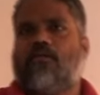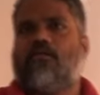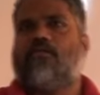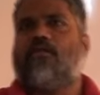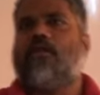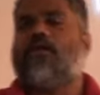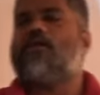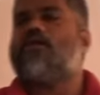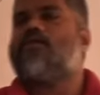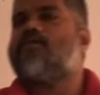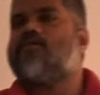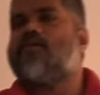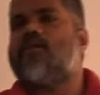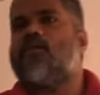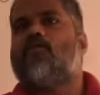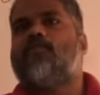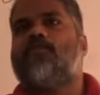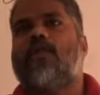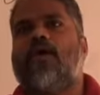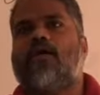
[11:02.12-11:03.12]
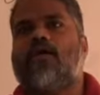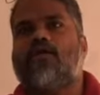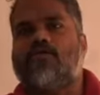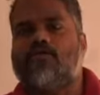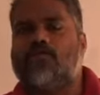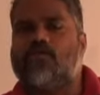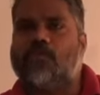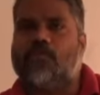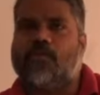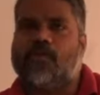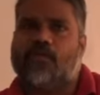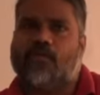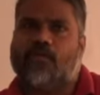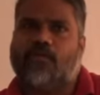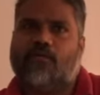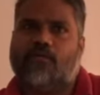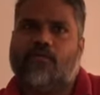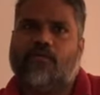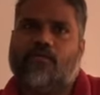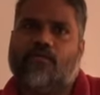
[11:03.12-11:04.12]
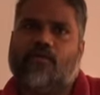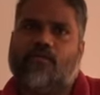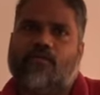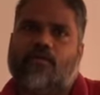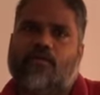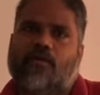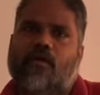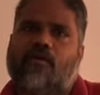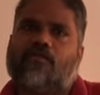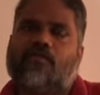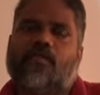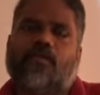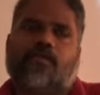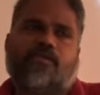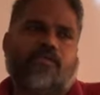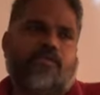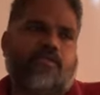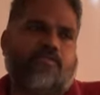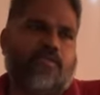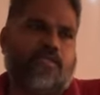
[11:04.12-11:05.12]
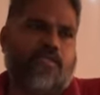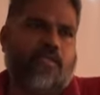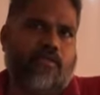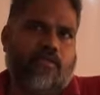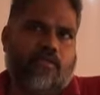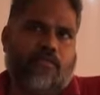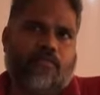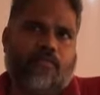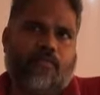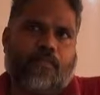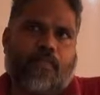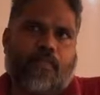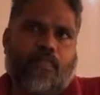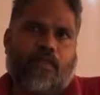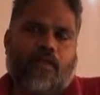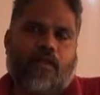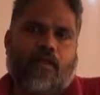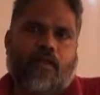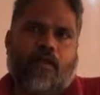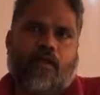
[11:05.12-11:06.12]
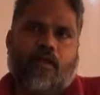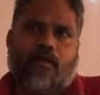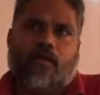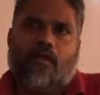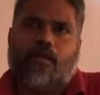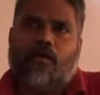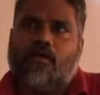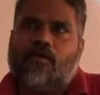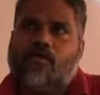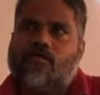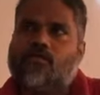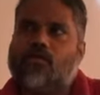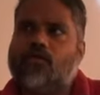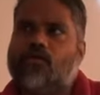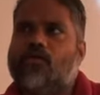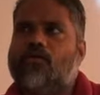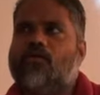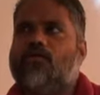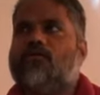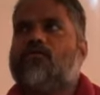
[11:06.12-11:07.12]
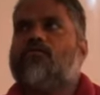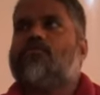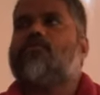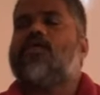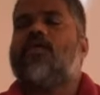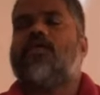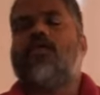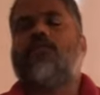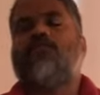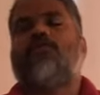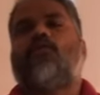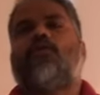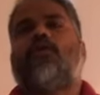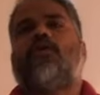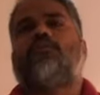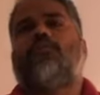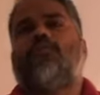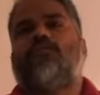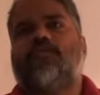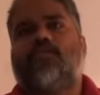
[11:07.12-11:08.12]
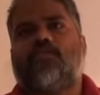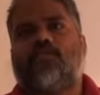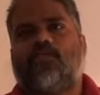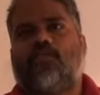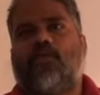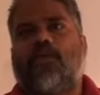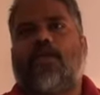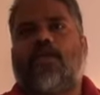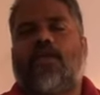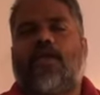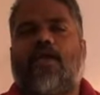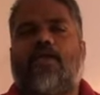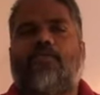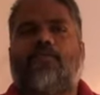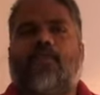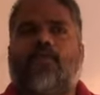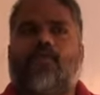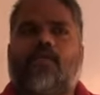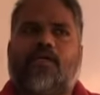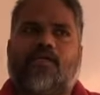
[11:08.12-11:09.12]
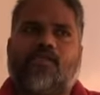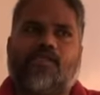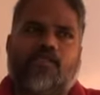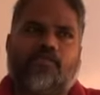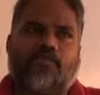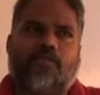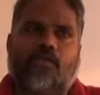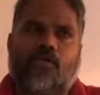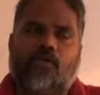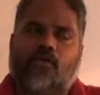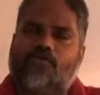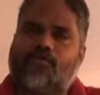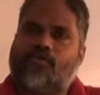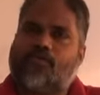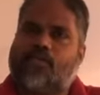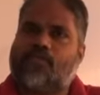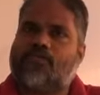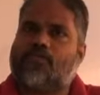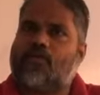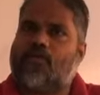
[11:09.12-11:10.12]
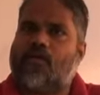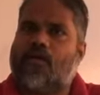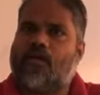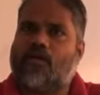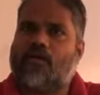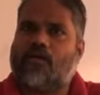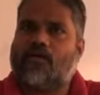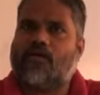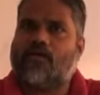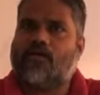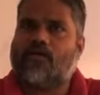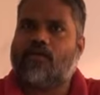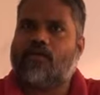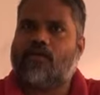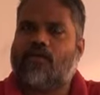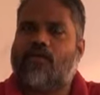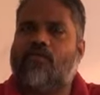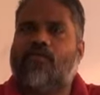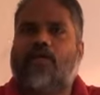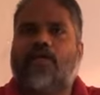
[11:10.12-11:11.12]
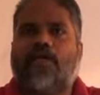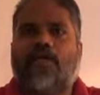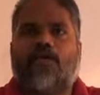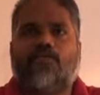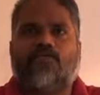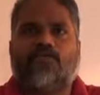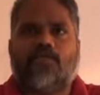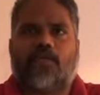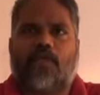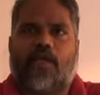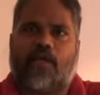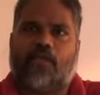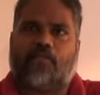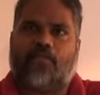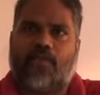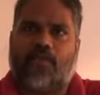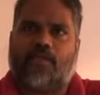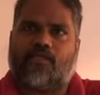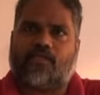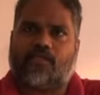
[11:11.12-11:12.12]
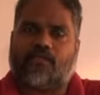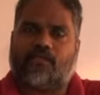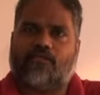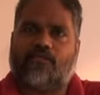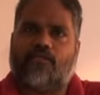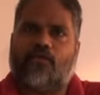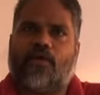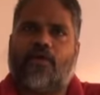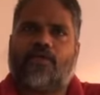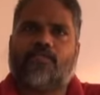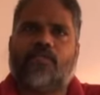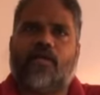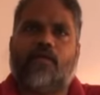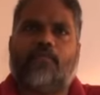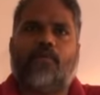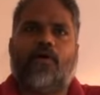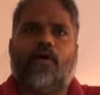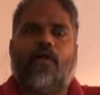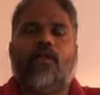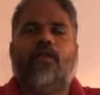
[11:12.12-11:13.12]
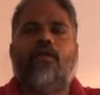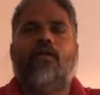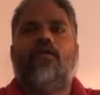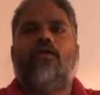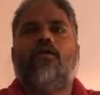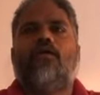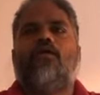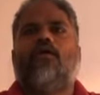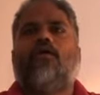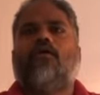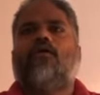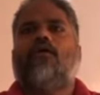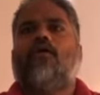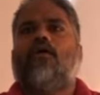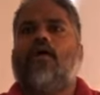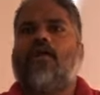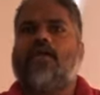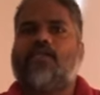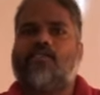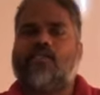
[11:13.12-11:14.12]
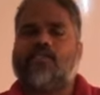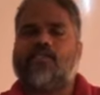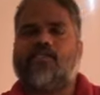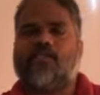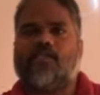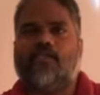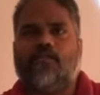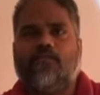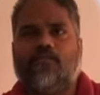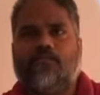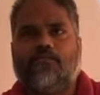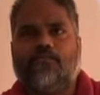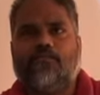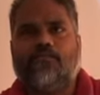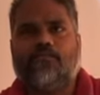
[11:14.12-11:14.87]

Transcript: that received by consumer after consumption. So certain product purchase utility, but the consumption of such product never gives any pleasure. For example, an injection